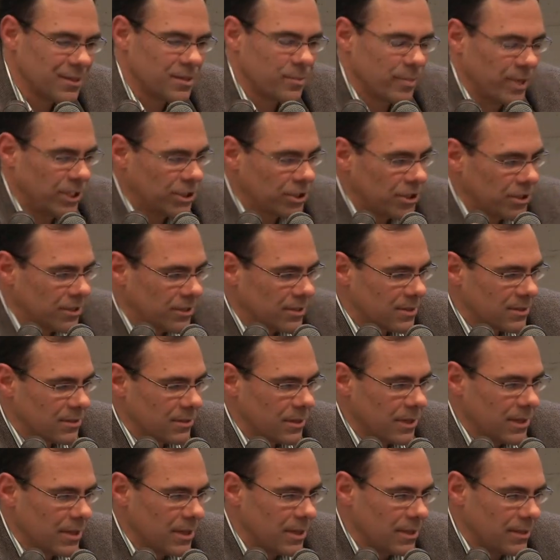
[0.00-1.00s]
species.
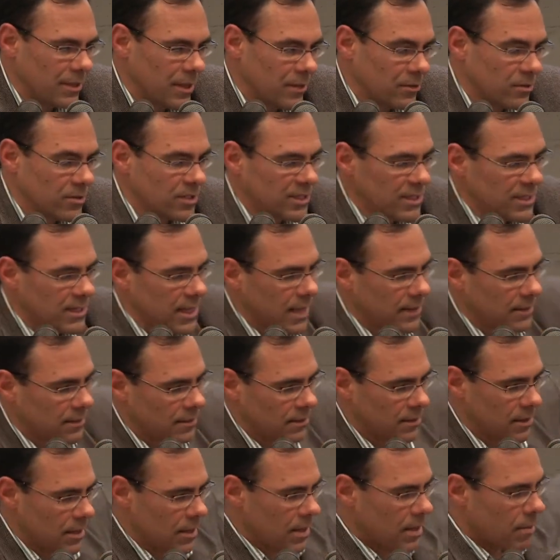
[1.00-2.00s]
And you see that
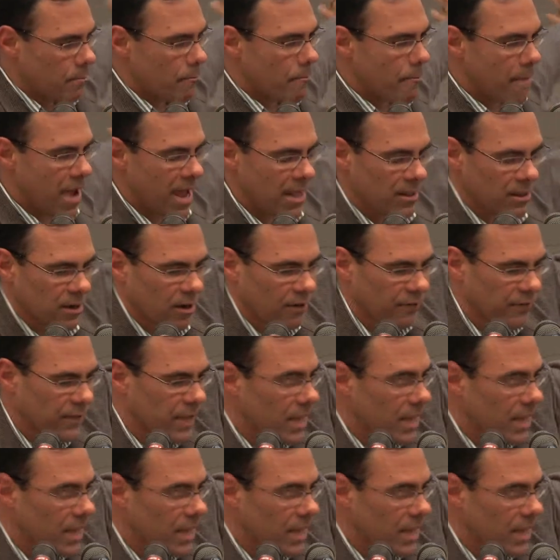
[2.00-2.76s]
many of